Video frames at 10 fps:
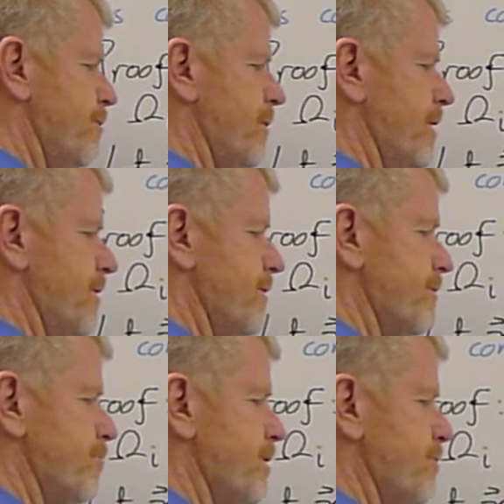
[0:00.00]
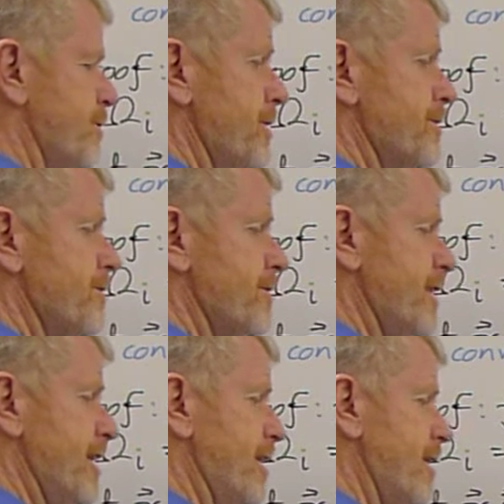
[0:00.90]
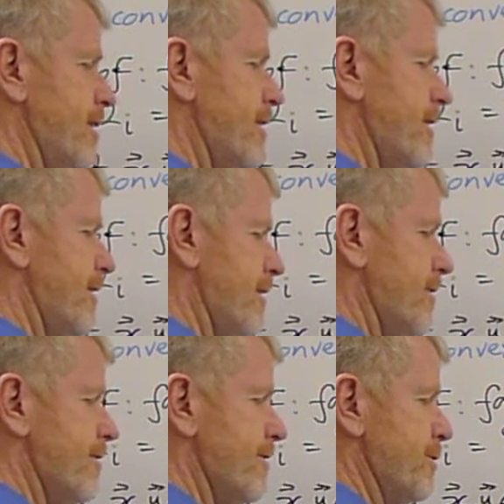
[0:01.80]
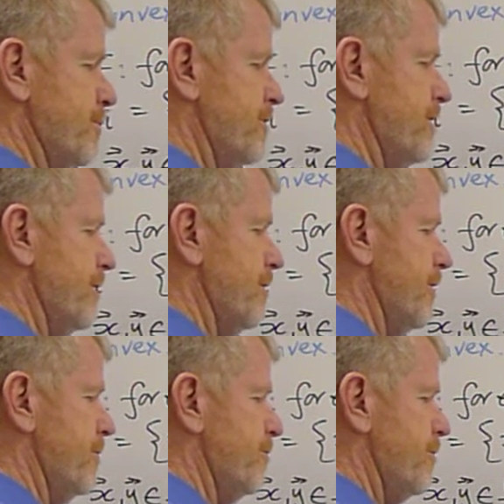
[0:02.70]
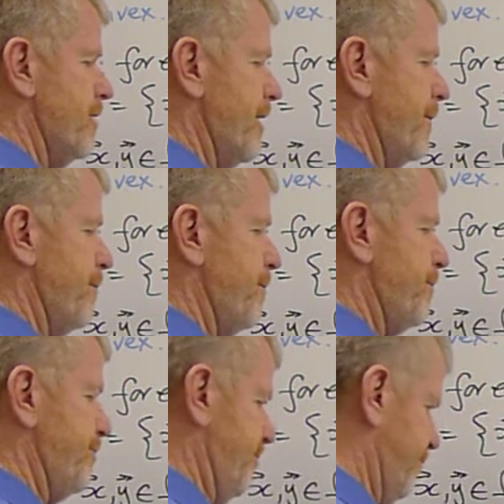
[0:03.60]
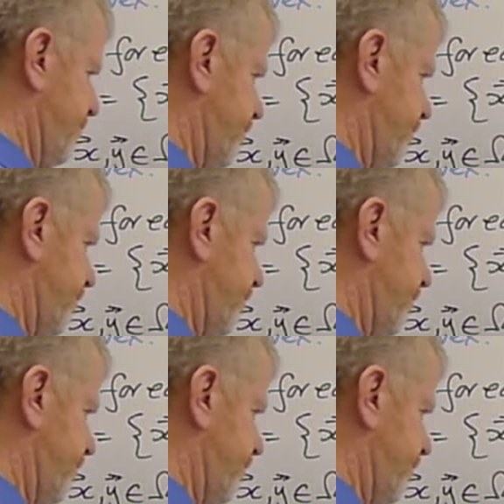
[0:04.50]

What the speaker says: plus 1 minus t times gi of y. And